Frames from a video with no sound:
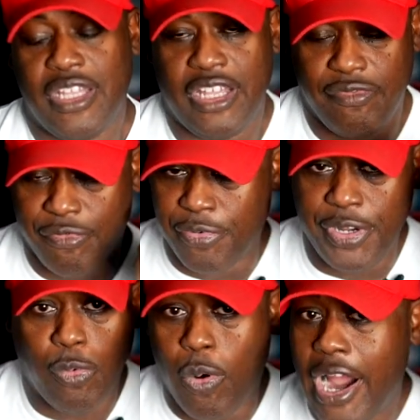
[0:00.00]
It
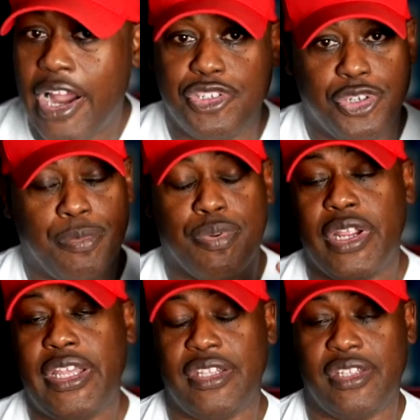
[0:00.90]
rewires your
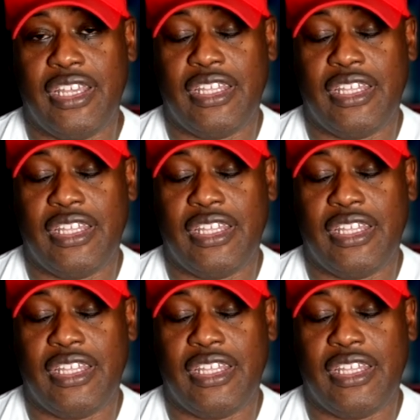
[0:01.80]
brain